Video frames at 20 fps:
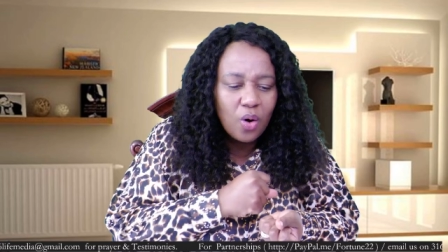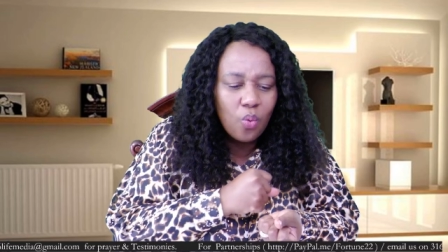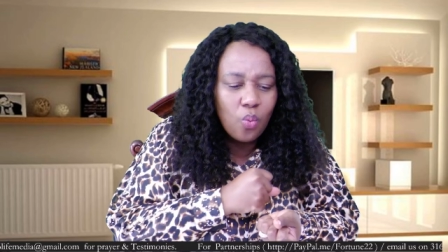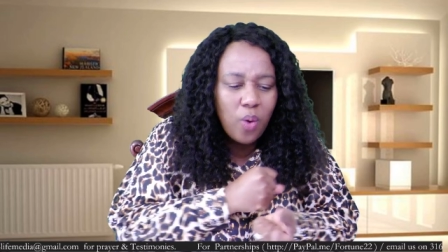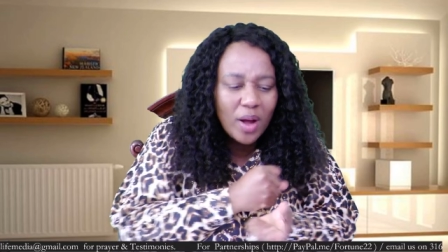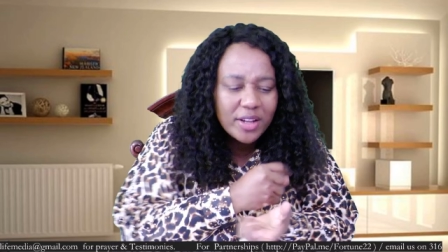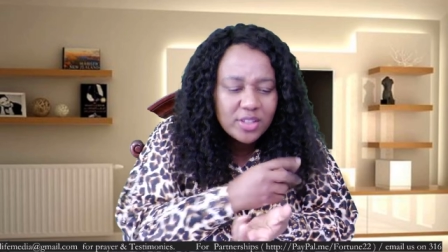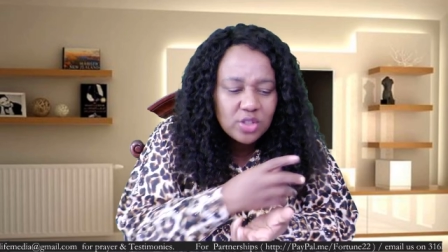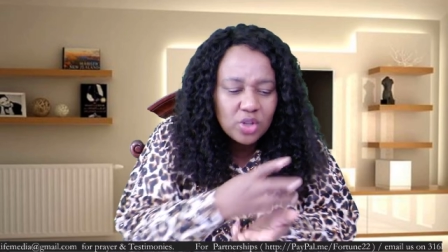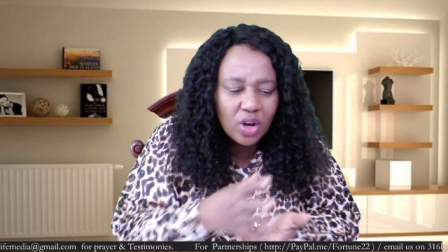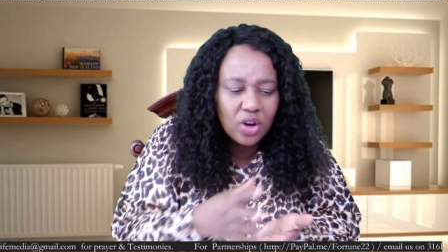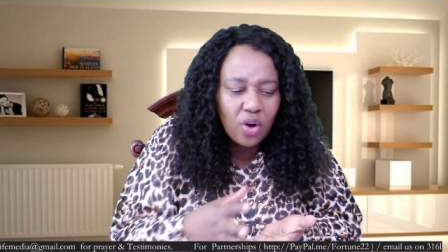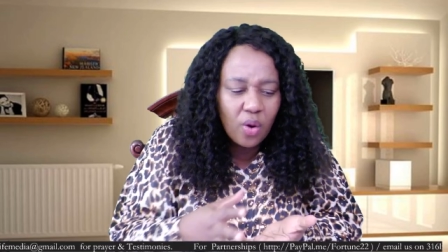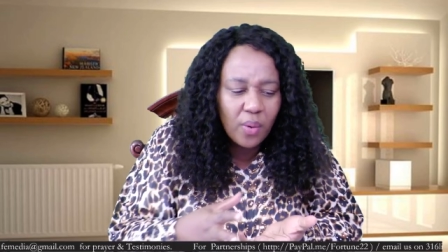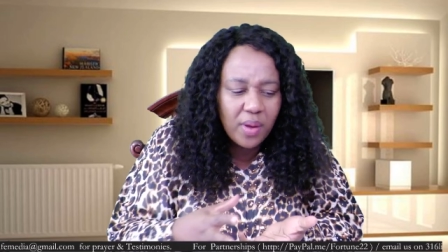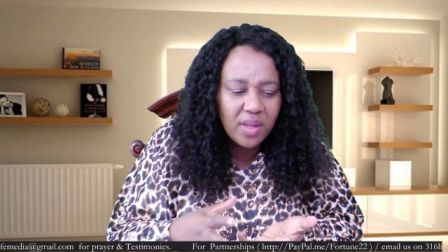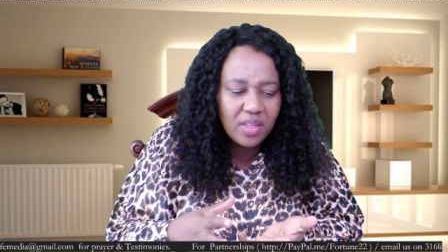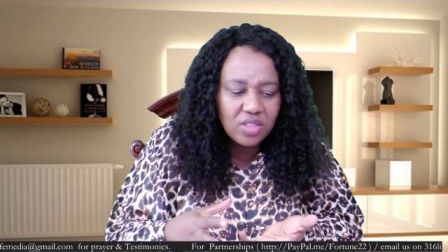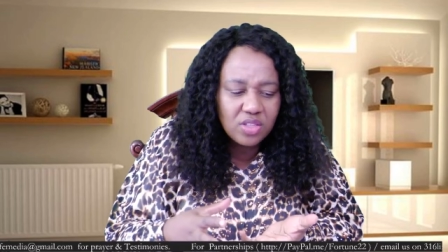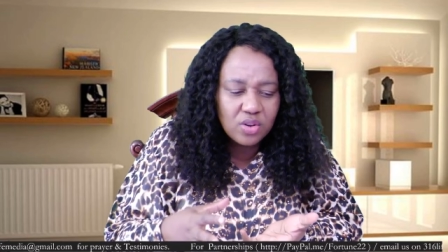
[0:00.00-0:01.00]
what you're
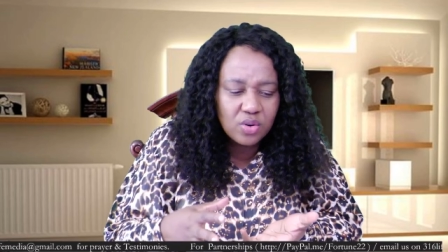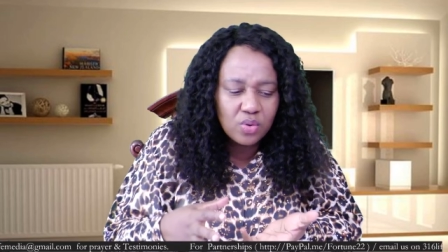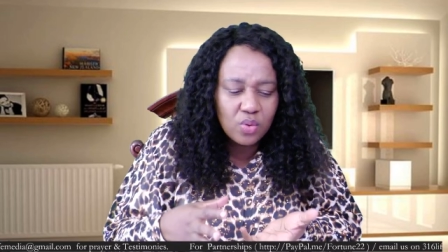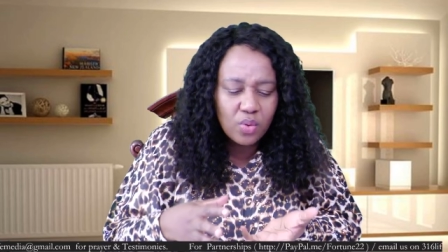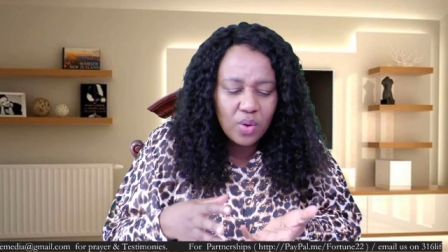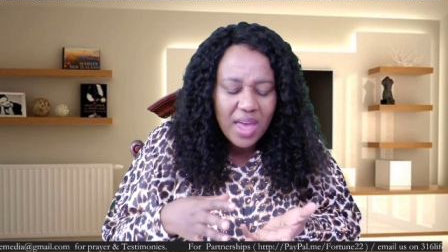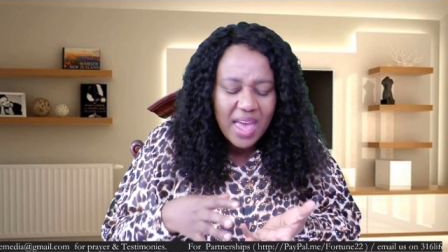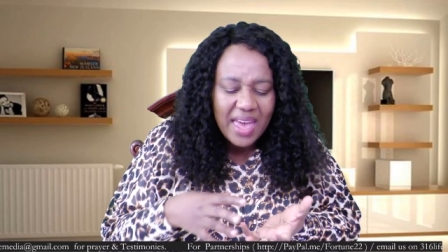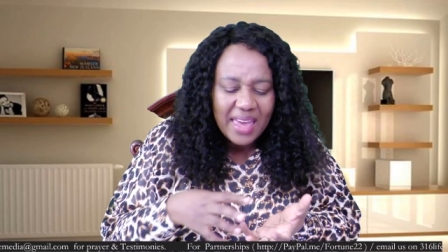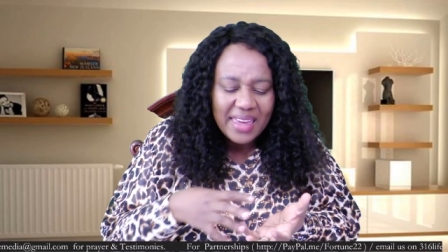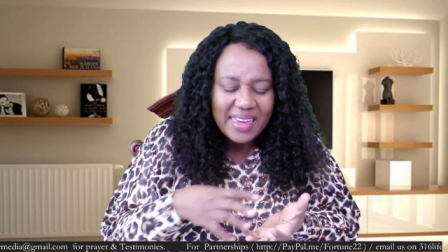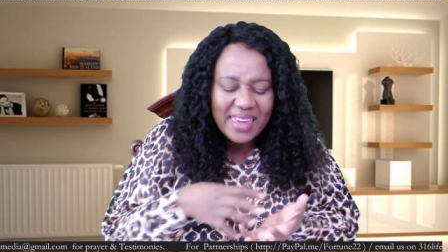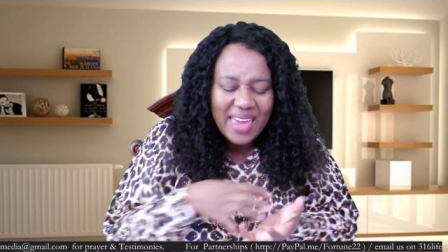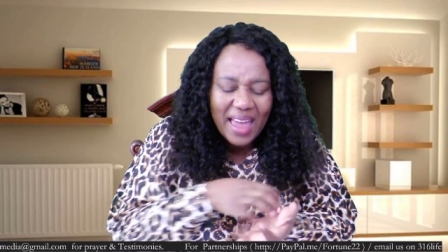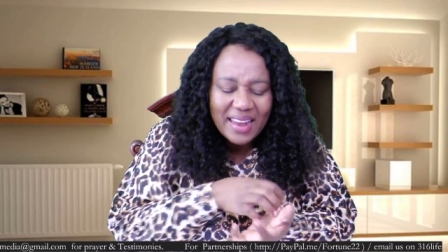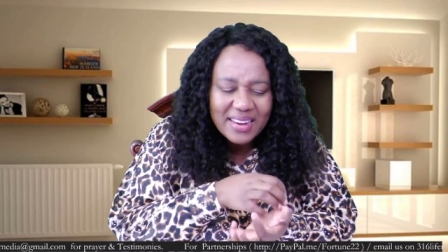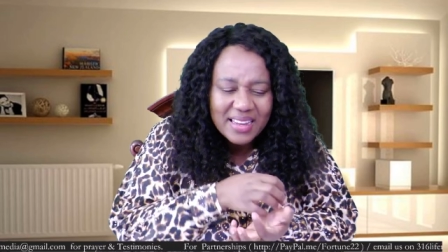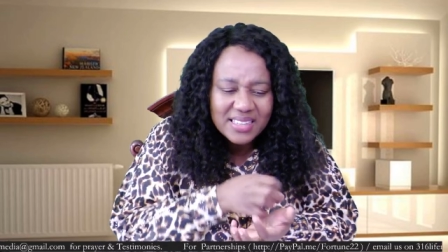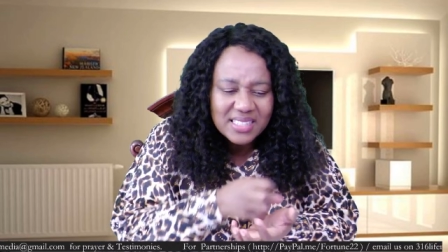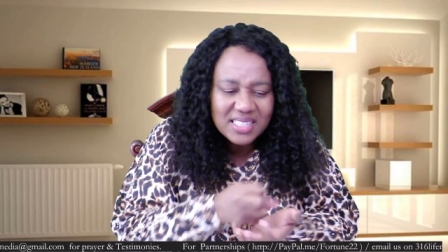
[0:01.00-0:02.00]
going through. He
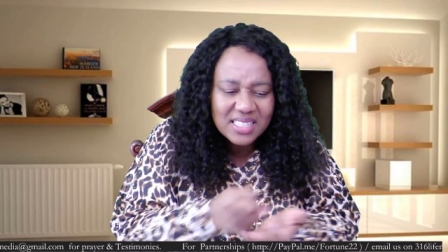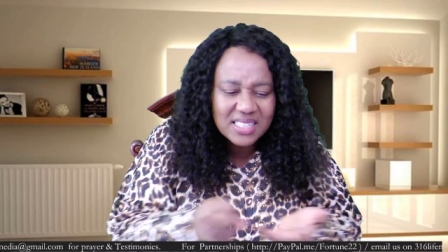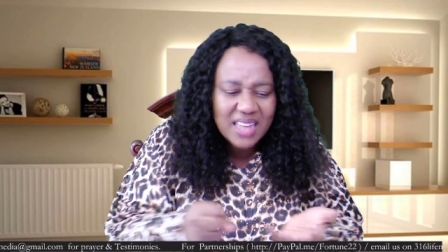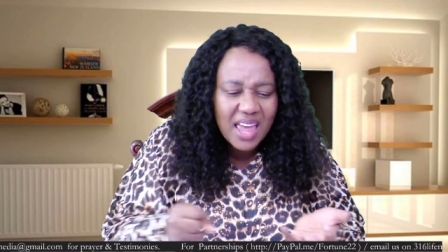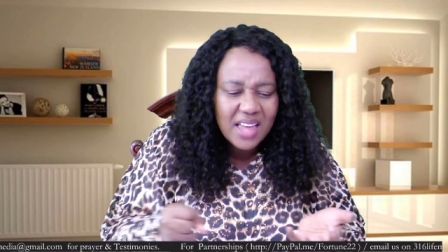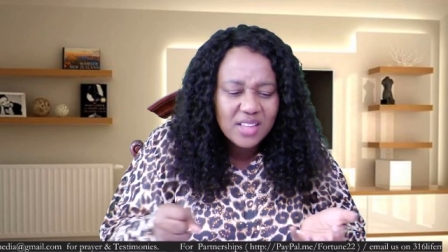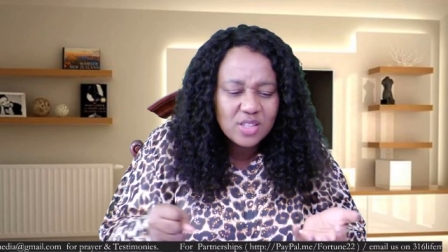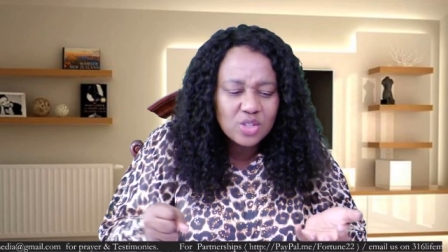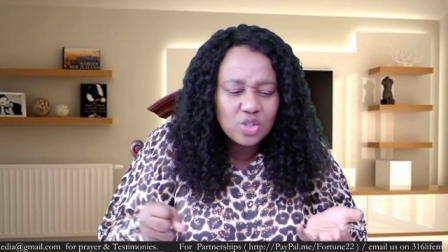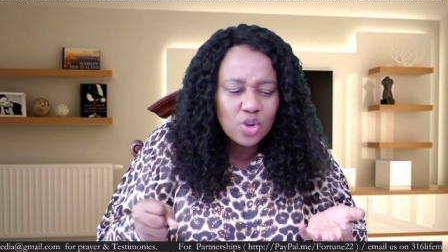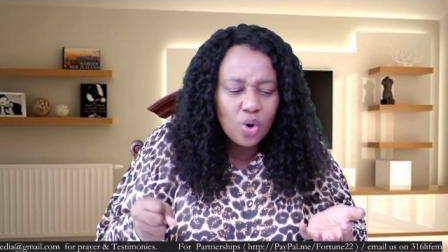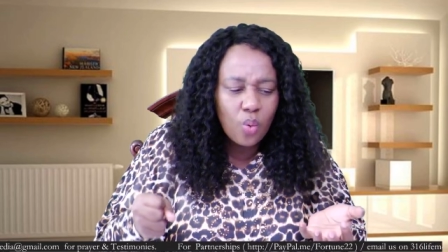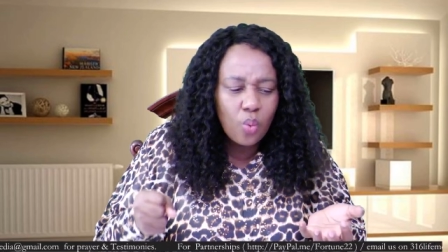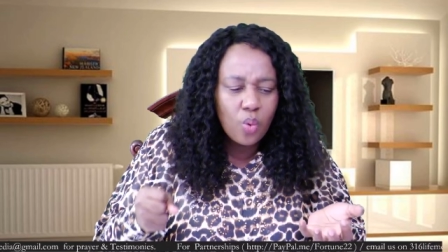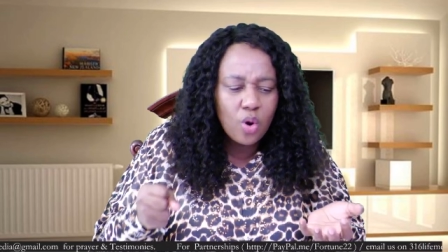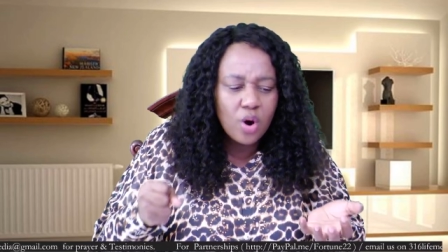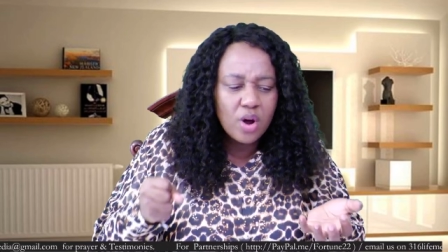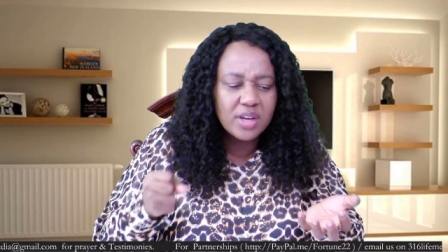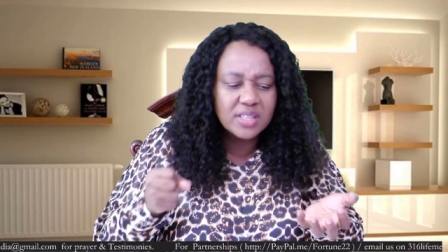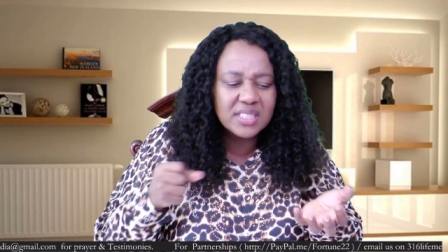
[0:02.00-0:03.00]
understands your
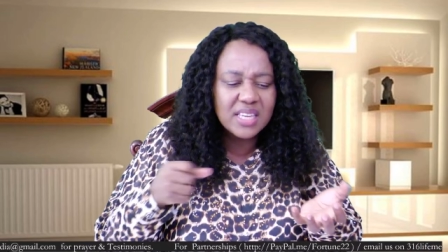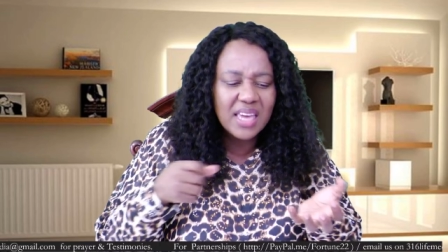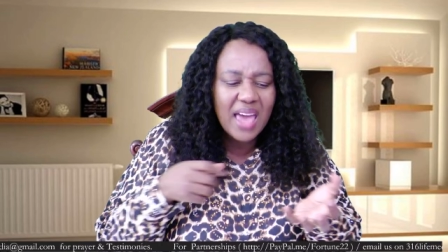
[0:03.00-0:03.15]
works.